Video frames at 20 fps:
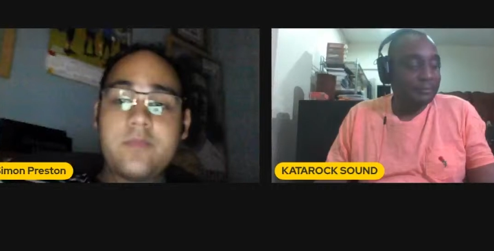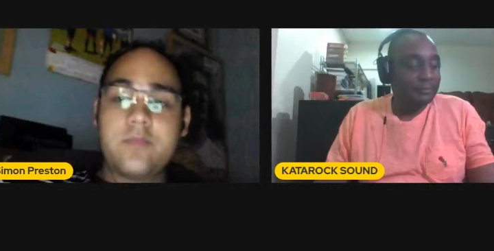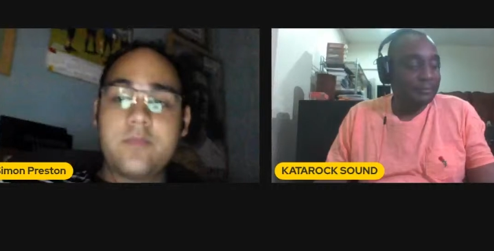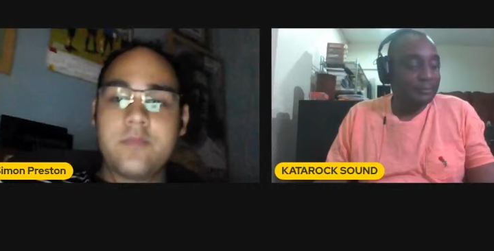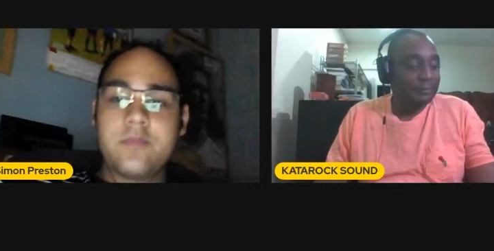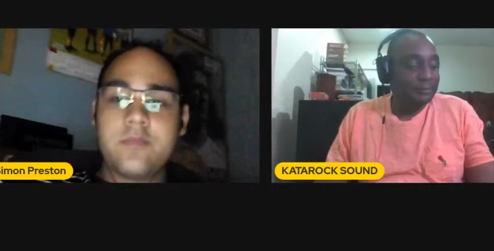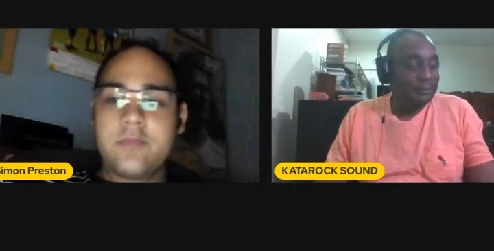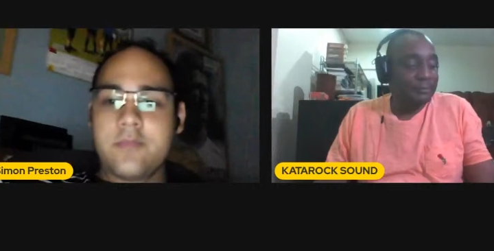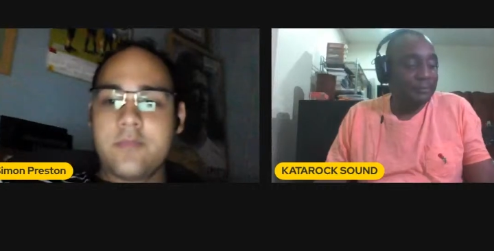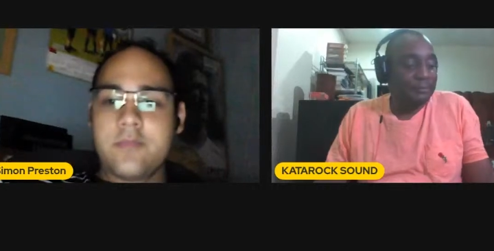
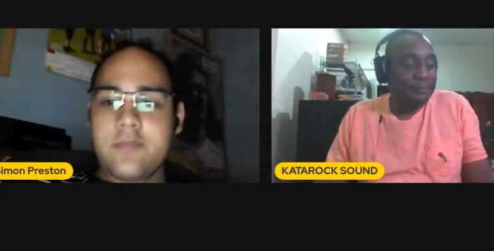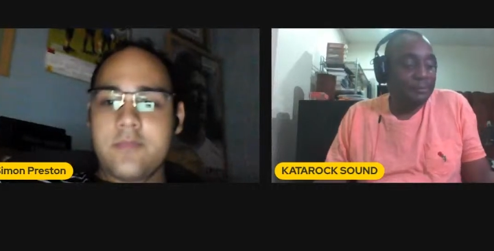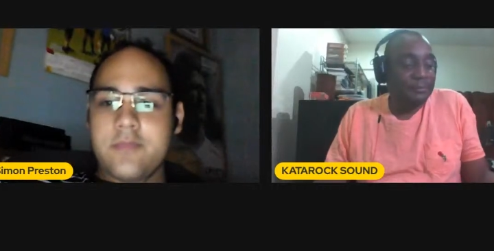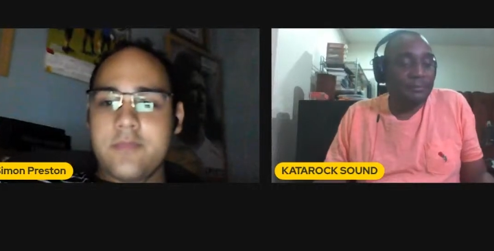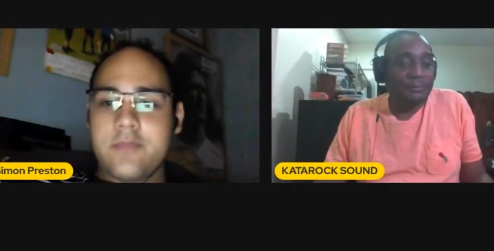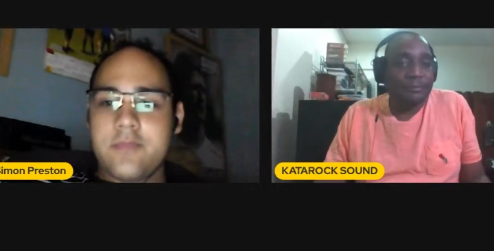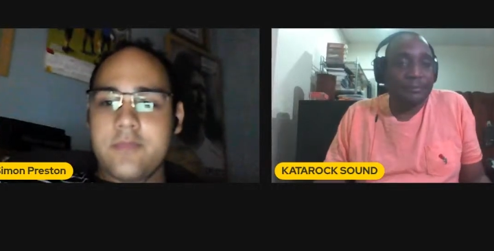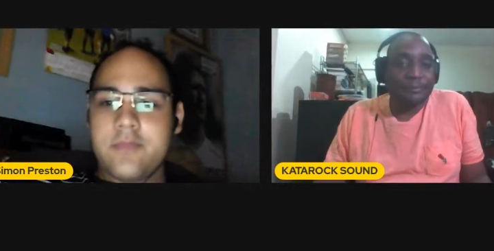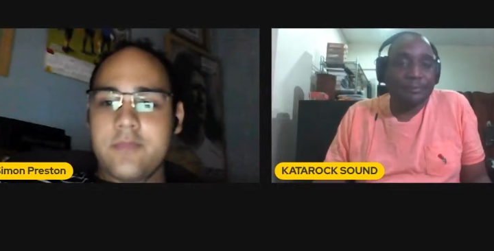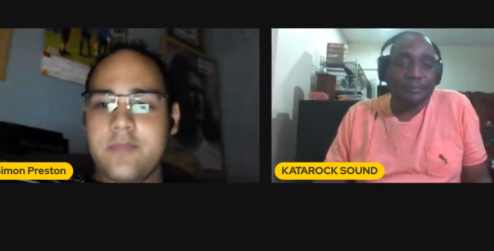
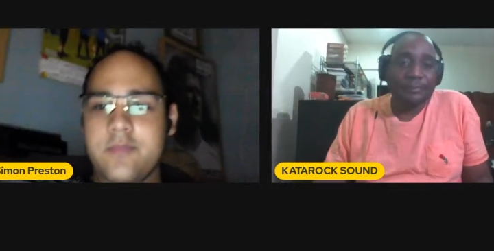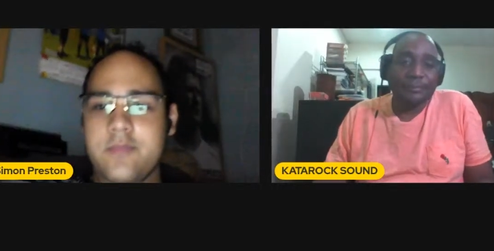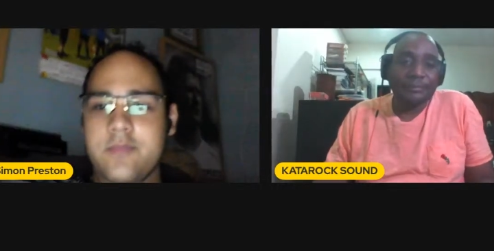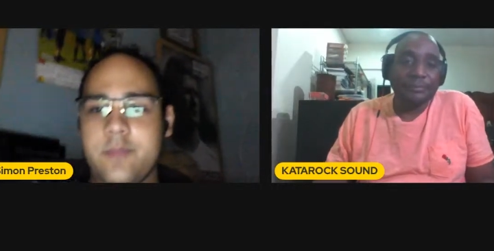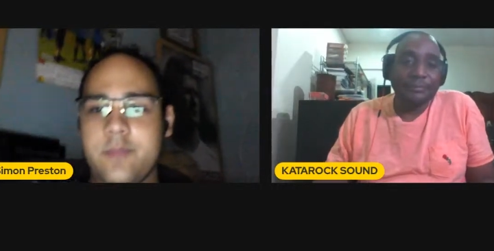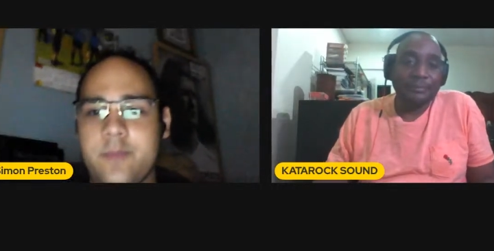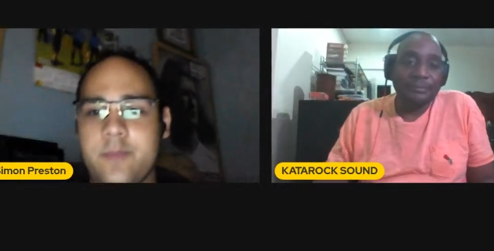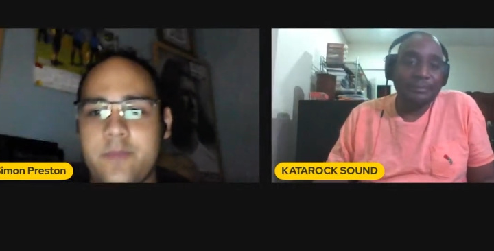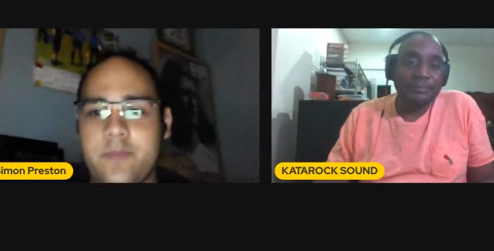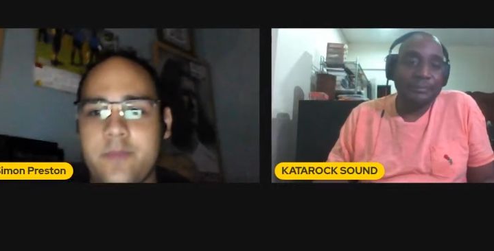
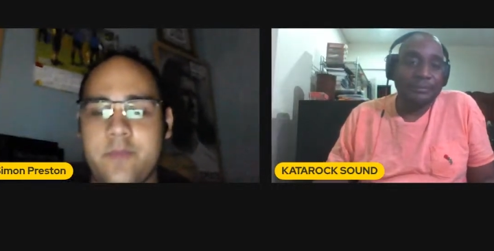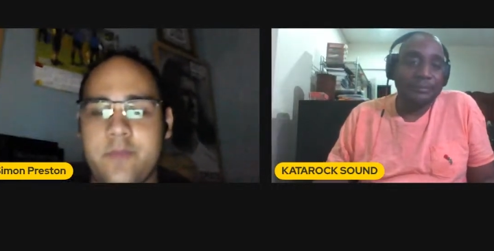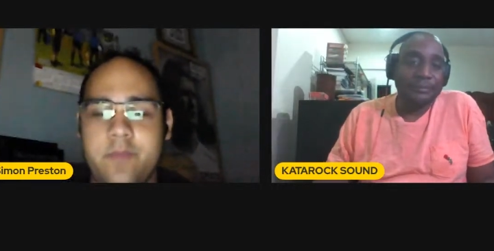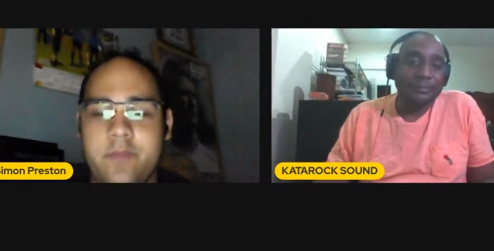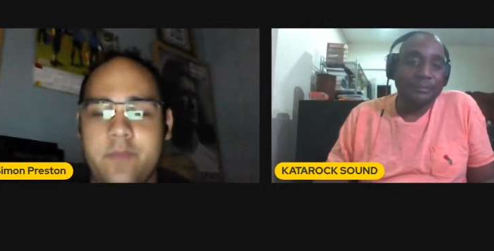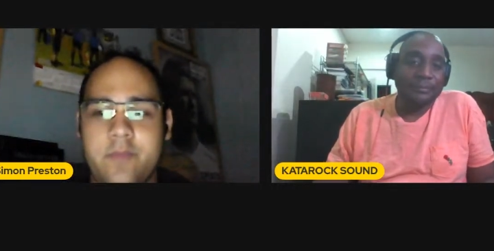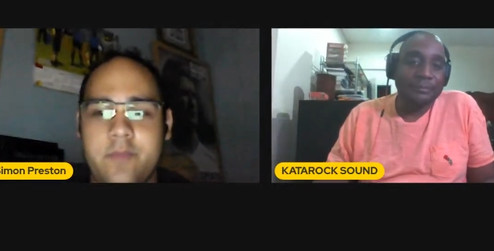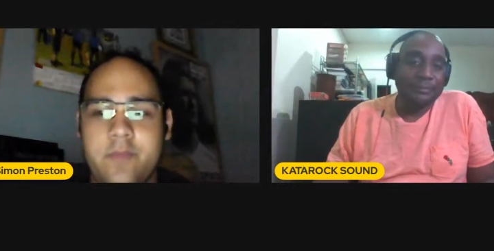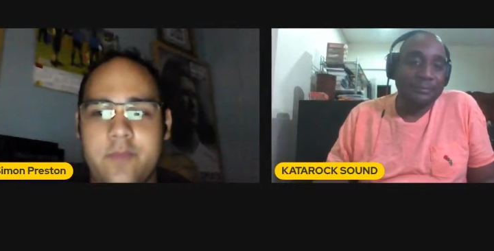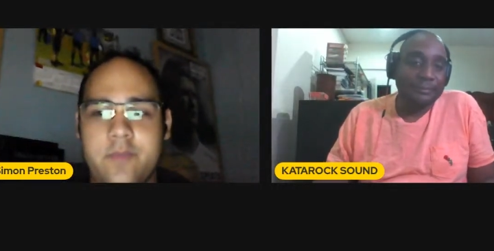
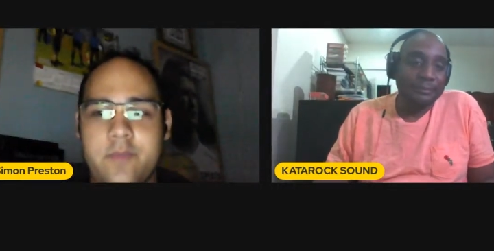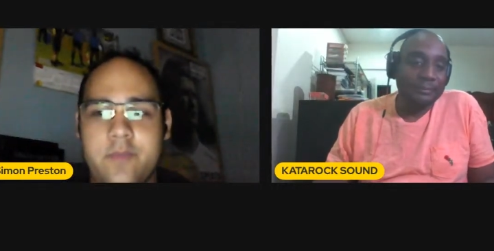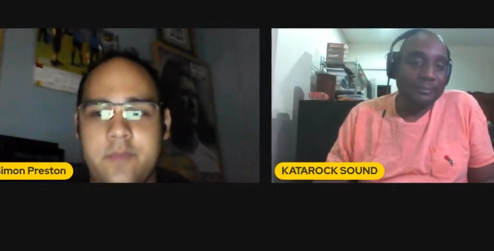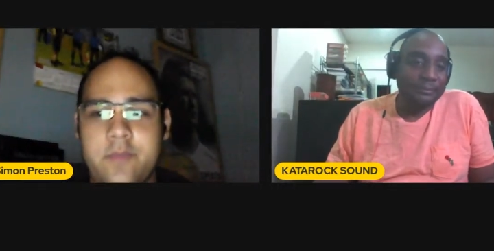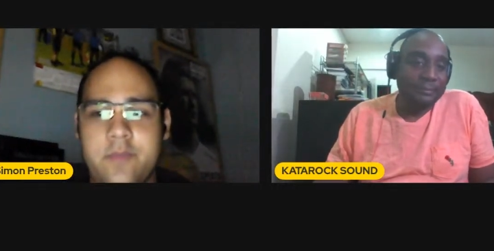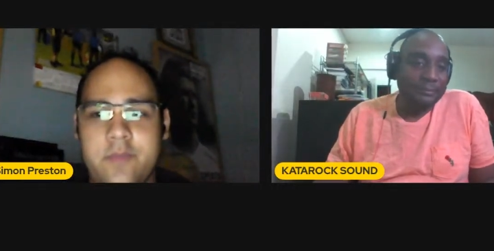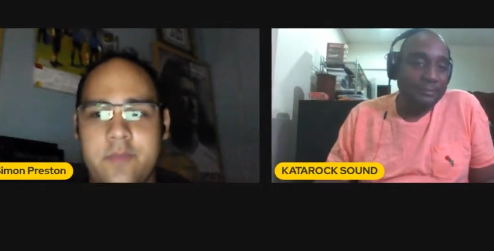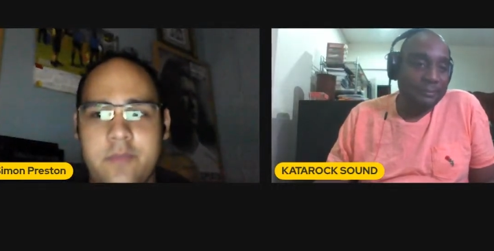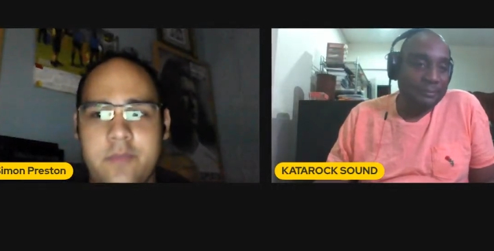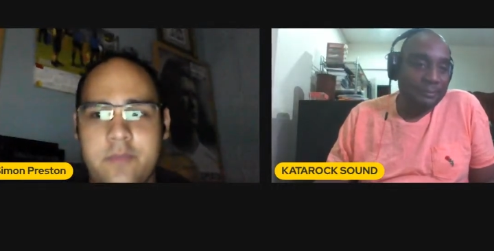
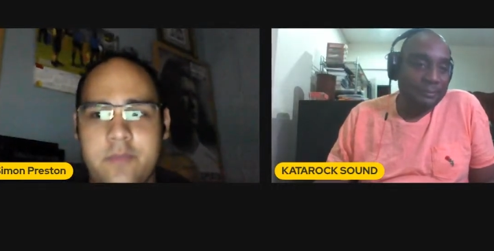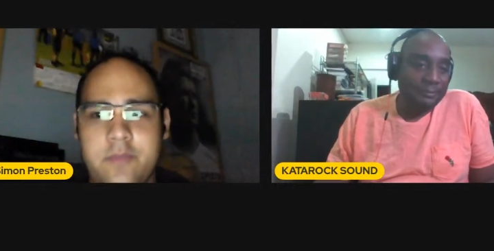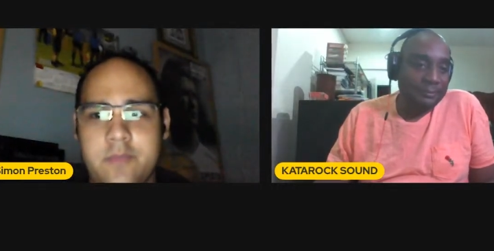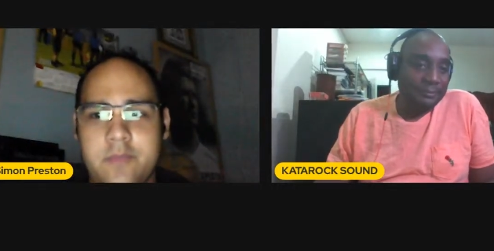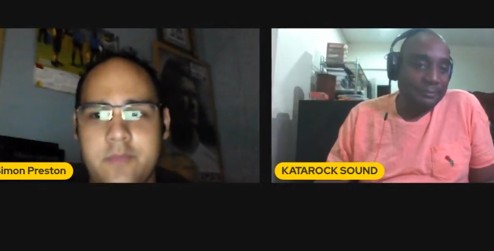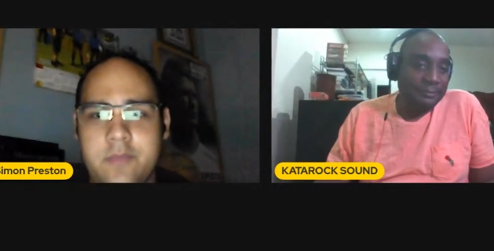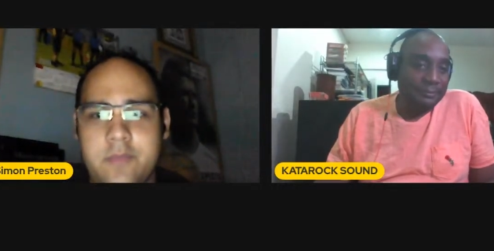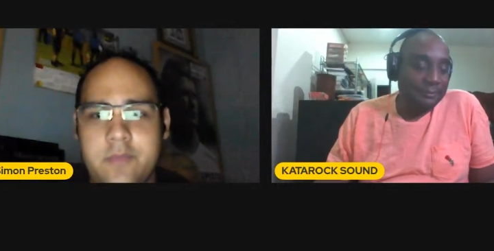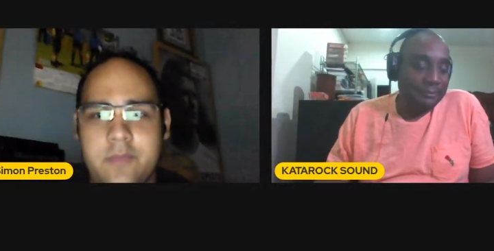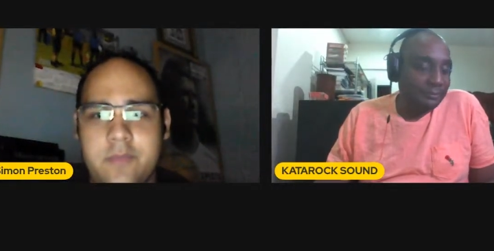
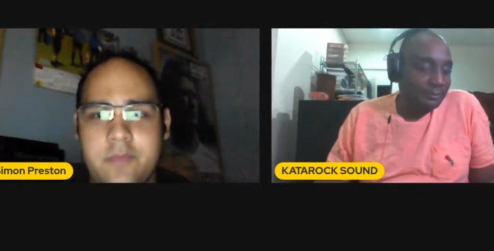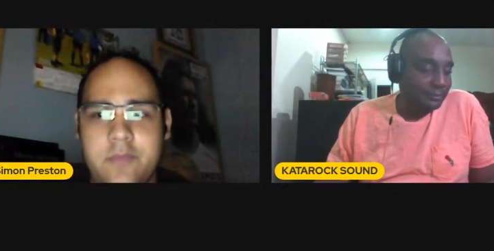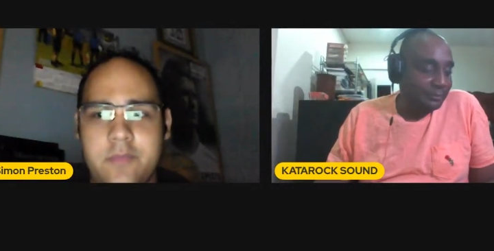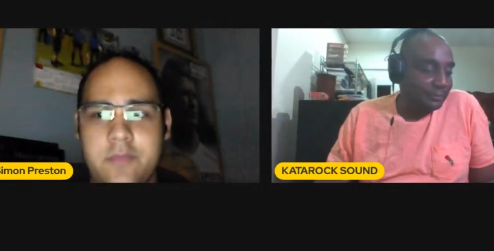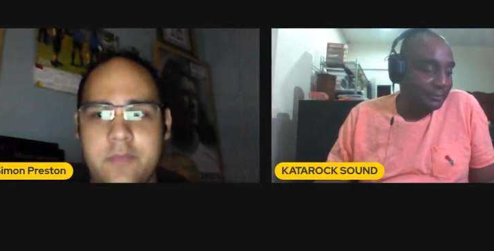(no one is talking)